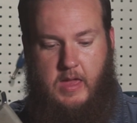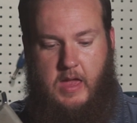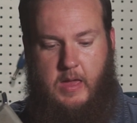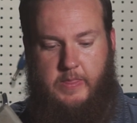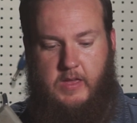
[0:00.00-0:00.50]

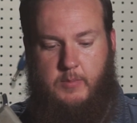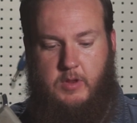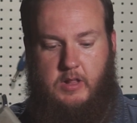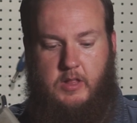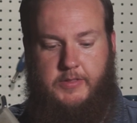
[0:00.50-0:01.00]
and then I'm
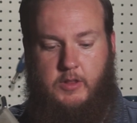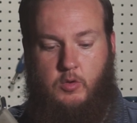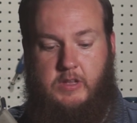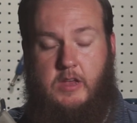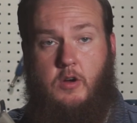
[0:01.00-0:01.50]
going to click the
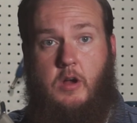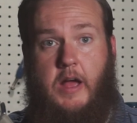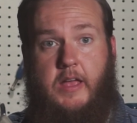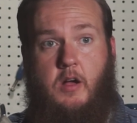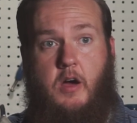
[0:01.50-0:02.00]
little gear
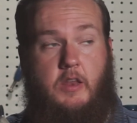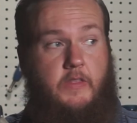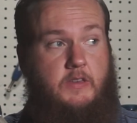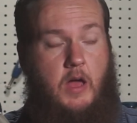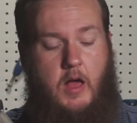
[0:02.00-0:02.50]
icon in
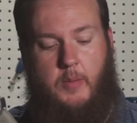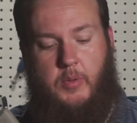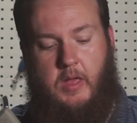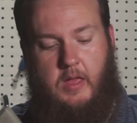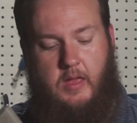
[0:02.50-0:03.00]
the
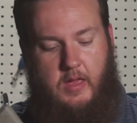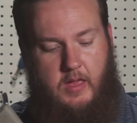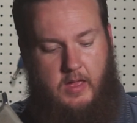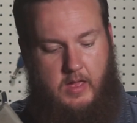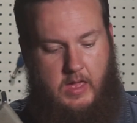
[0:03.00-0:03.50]
top
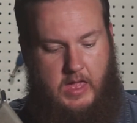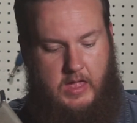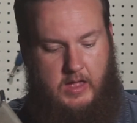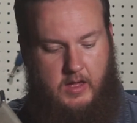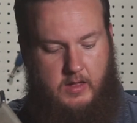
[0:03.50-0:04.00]

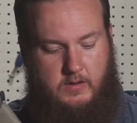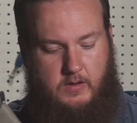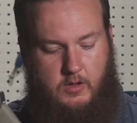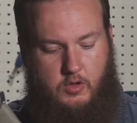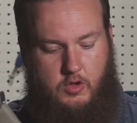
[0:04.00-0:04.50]

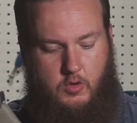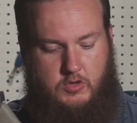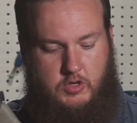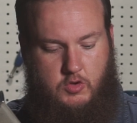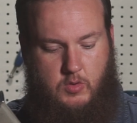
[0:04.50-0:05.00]
and go
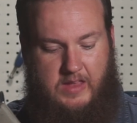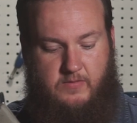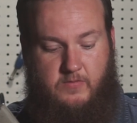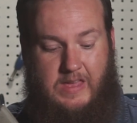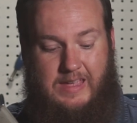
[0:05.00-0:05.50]
to
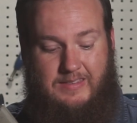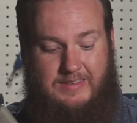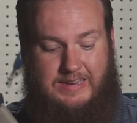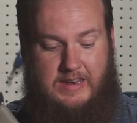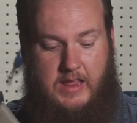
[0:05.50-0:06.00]

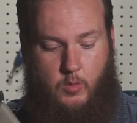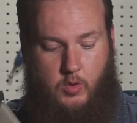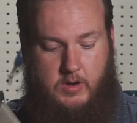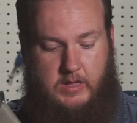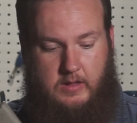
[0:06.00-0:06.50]
Advanced
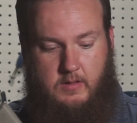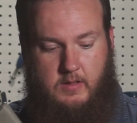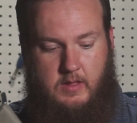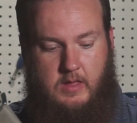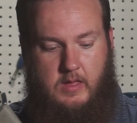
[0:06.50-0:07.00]
Networking.
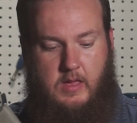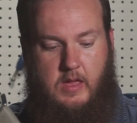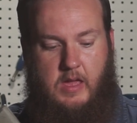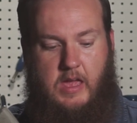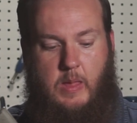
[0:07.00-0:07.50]

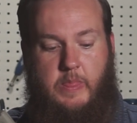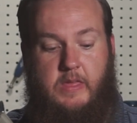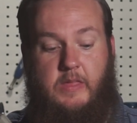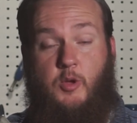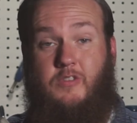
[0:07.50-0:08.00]
And
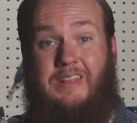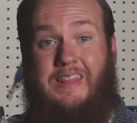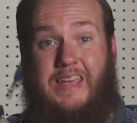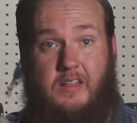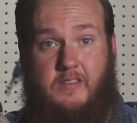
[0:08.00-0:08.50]
then there's
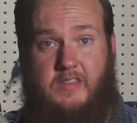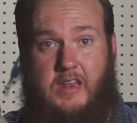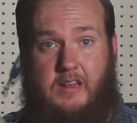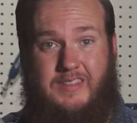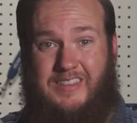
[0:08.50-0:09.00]
LAN
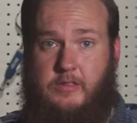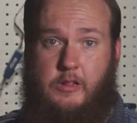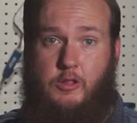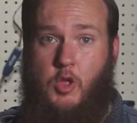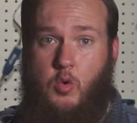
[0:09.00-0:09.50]
settings. That's the
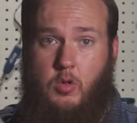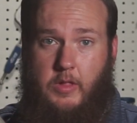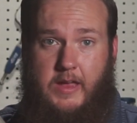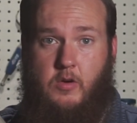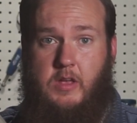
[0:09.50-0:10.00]

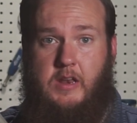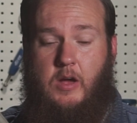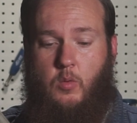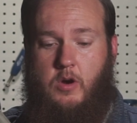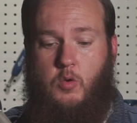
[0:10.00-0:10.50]
local area
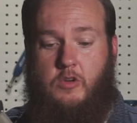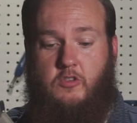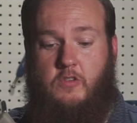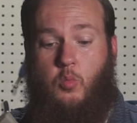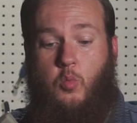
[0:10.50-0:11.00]
network,
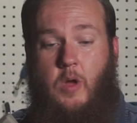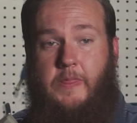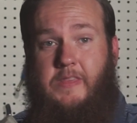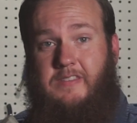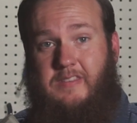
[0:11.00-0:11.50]
which is
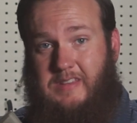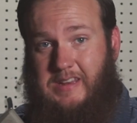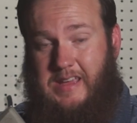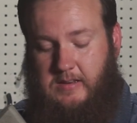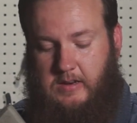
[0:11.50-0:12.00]
what this is
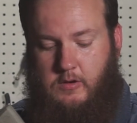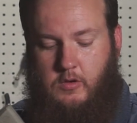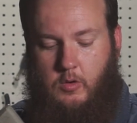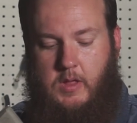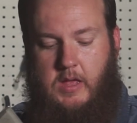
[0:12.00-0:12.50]
connecting
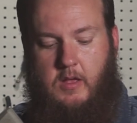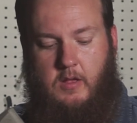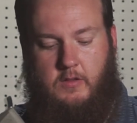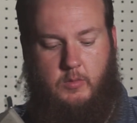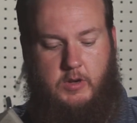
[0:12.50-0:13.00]
to.
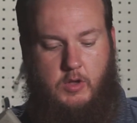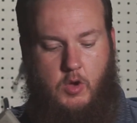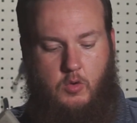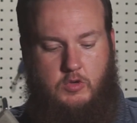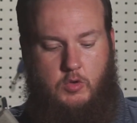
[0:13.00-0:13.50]
So I'm going to
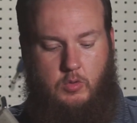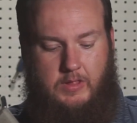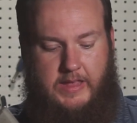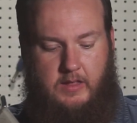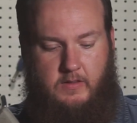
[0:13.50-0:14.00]
go to
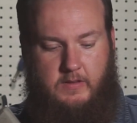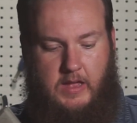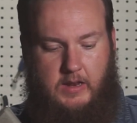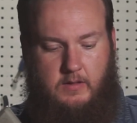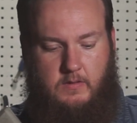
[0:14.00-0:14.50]
LAN
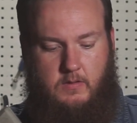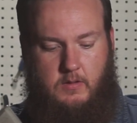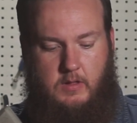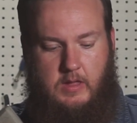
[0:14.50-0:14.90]
settings,